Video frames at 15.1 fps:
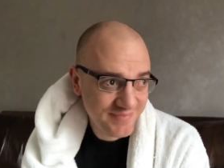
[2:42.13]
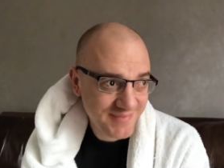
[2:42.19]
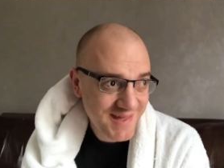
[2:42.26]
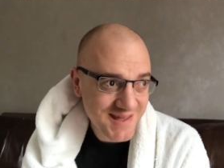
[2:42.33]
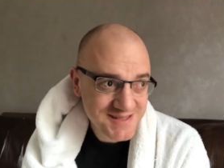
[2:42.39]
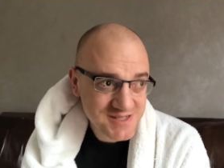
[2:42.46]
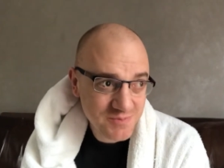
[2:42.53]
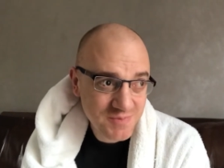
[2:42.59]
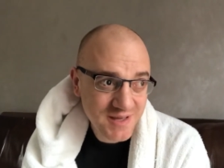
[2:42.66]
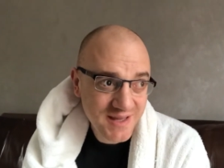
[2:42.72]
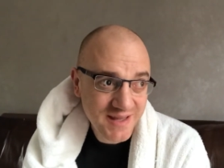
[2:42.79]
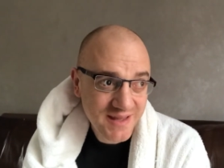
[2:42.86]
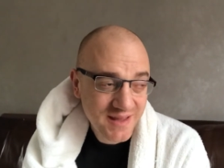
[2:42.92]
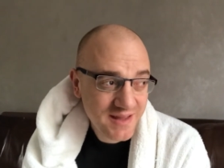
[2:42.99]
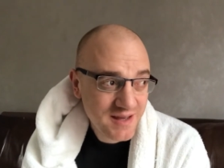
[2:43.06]
That to me,
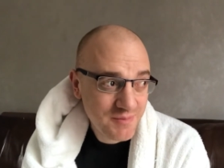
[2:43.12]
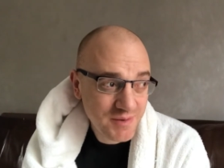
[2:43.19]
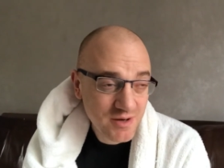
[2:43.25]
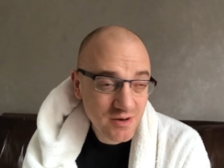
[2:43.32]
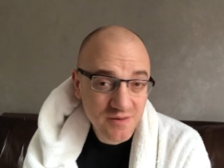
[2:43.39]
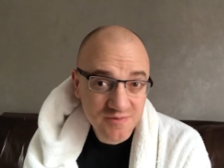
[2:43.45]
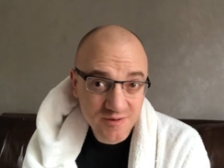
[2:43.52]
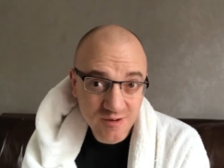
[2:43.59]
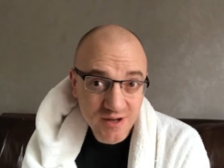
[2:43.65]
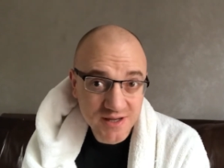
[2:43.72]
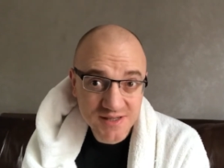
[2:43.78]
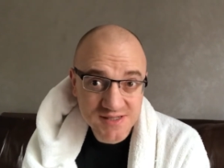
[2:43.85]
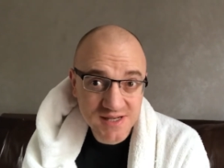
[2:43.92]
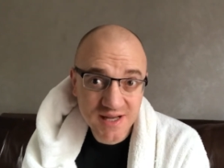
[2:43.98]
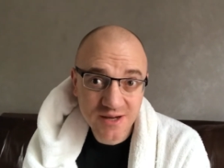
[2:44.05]
I mean, I feel like
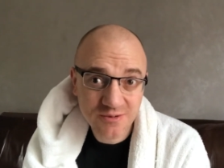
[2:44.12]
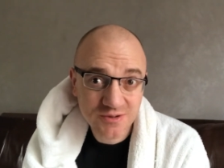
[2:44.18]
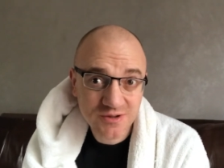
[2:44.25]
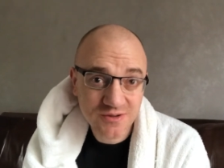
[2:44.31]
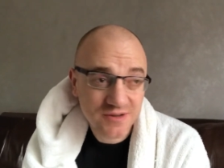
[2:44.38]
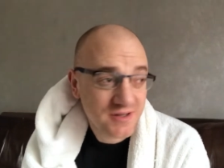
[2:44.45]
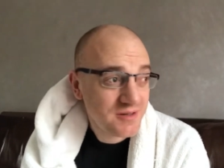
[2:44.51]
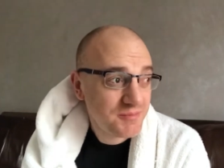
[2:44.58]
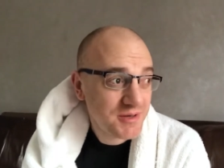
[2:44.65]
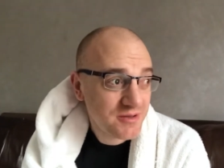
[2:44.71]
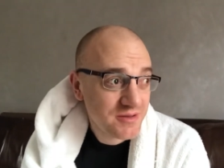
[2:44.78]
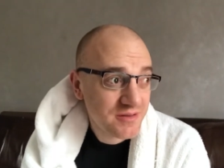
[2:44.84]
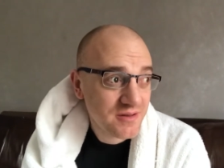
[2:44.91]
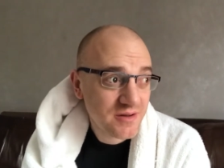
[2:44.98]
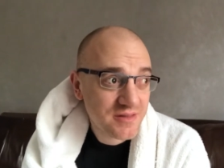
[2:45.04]
it's nailed on. I mean,
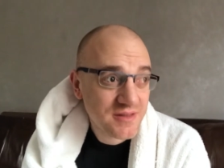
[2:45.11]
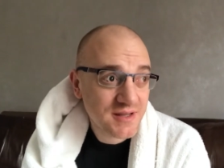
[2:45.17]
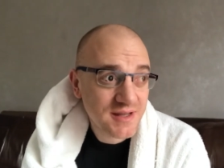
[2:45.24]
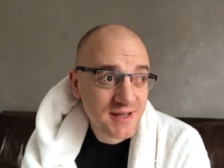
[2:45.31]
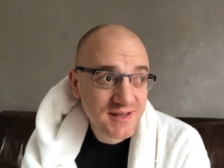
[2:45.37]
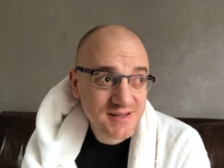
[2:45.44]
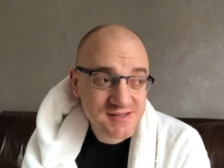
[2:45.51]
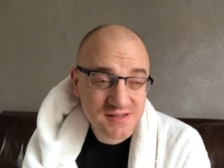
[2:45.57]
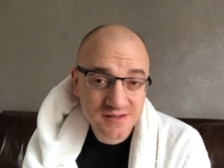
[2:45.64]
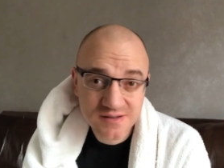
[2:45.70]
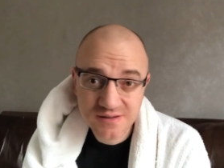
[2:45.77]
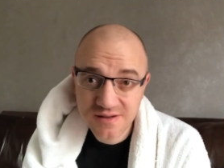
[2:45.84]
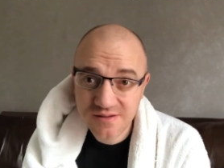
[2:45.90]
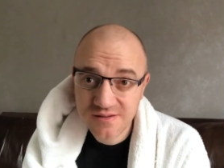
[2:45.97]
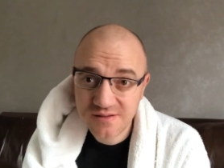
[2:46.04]
I, th I think that is a,
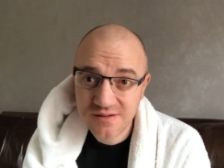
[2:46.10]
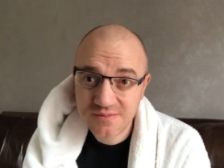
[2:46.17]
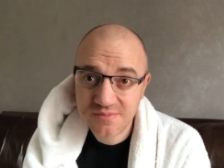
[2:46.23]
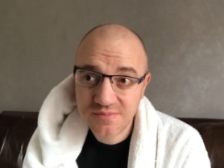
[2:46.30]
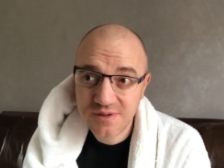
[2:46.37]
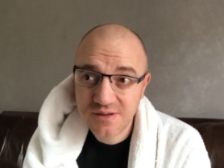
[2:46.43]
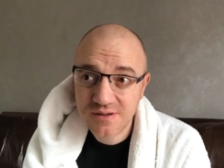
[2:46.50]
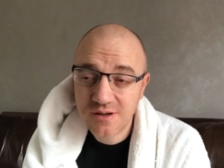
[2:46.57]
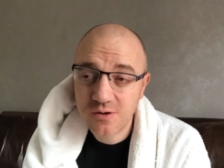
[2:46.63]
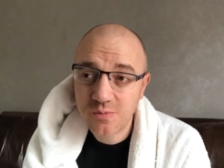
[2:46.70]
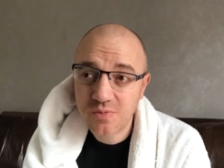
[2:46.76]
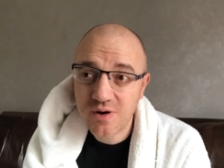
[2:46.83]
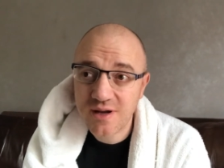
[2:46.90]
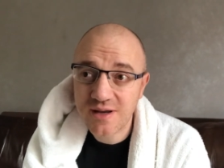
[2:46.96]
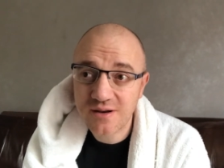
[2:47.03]
a, a
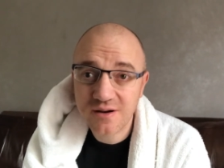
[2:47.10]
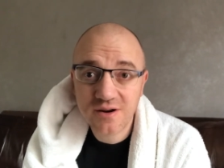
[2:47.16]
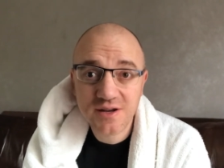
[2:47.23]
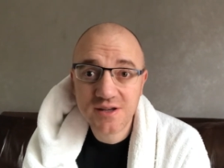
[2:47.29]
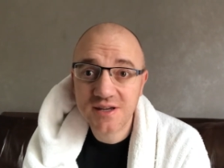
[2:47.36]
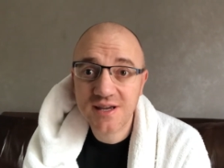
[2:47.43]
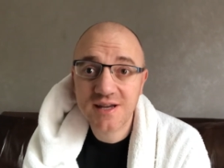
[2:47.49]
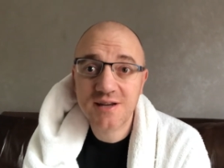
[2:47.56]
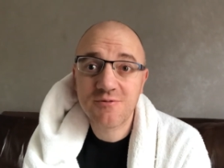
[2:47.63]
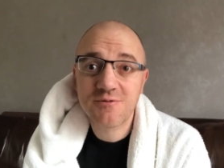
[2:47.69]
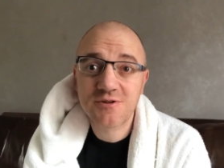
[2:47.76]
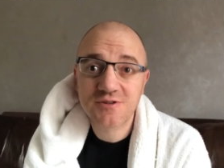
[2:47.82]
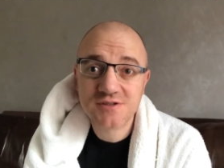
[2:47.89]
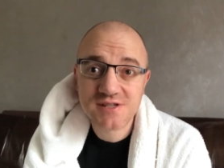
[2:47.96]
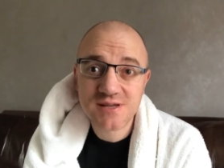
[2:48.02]
no-brainer. I can get it
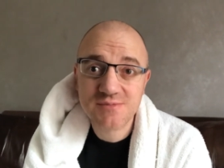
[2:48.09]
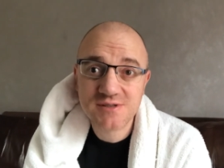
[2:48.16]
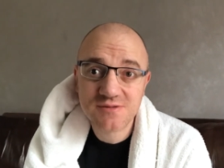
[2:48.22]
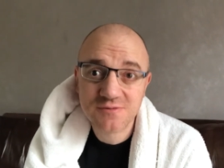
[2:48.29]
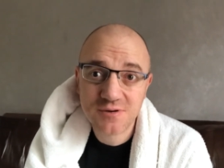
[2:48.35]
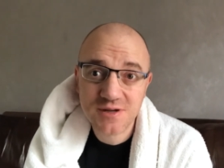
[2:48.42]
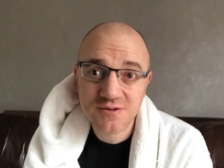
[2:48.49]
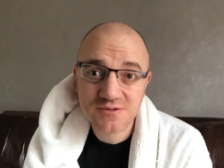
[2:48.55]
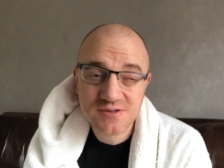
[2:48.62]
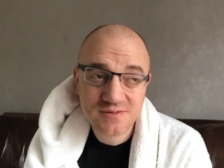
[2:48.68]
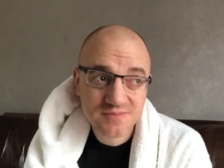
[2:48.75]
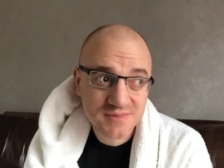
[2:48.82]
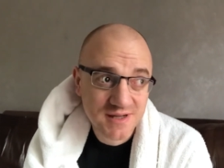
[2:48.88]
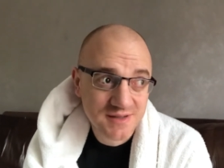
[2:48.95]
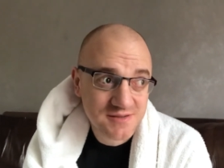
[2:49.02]
wrong, same as everyone else
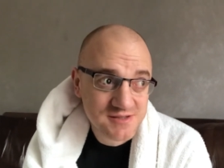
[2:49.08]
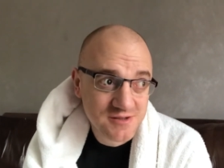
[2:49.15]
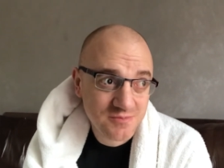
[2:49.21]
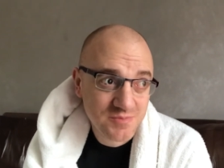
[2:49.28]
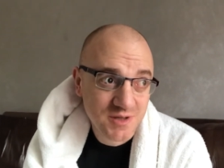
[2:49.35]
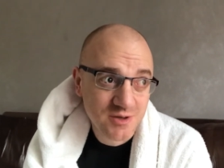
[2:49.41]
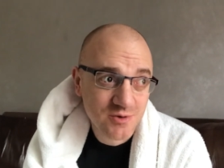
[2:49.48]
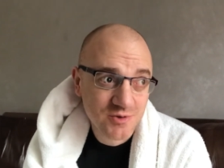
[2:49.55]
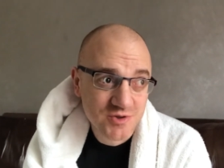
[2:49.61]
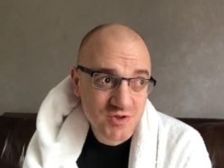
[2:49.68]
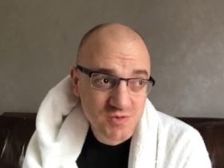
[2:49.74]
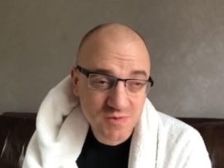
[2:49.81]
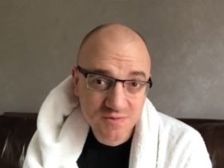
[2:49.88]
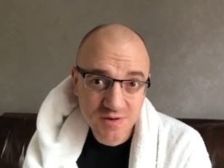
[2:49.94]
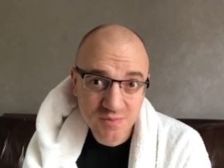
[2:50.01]
can, so be
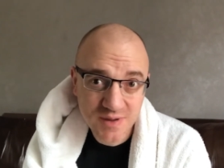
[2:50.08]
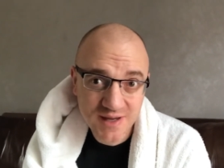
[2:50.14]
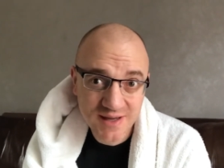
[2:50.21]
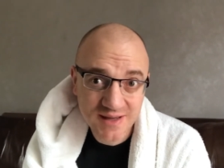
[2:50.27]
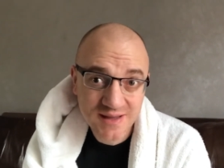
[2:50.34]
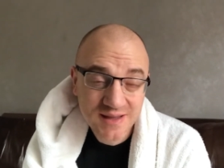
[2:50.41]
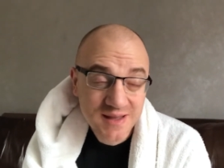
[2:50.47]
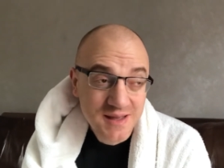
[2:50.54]
cautious with your betting.